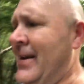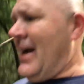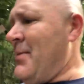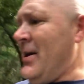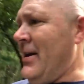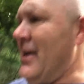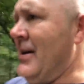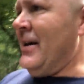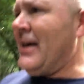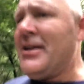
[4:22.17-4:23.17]
I mean,
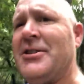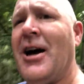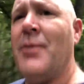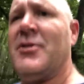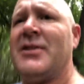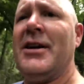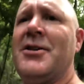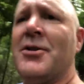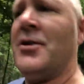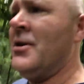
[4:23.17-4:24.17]
got a job as a
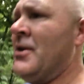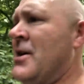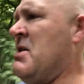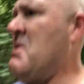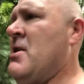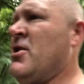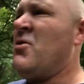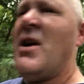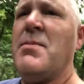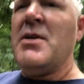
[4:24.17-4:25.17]
teacher,
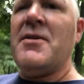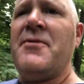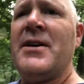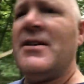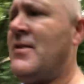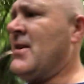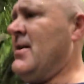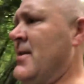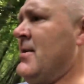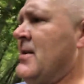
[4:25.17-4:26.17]
great benefits,
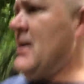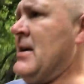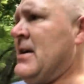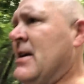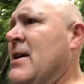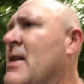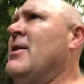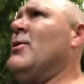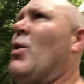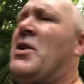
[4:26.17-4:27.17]

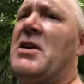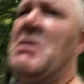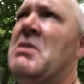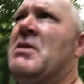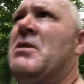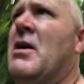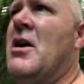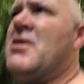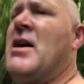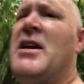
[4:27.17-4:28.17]
working
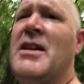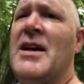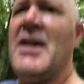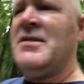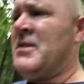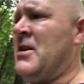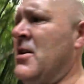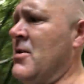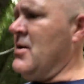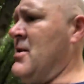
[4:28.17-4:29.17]
180 days a
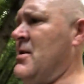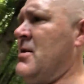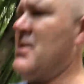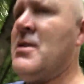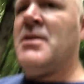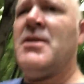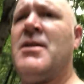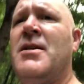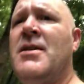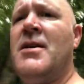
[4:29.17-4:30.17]
year,
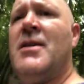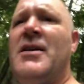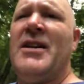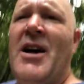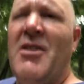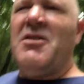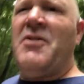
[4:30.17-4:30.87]
get all these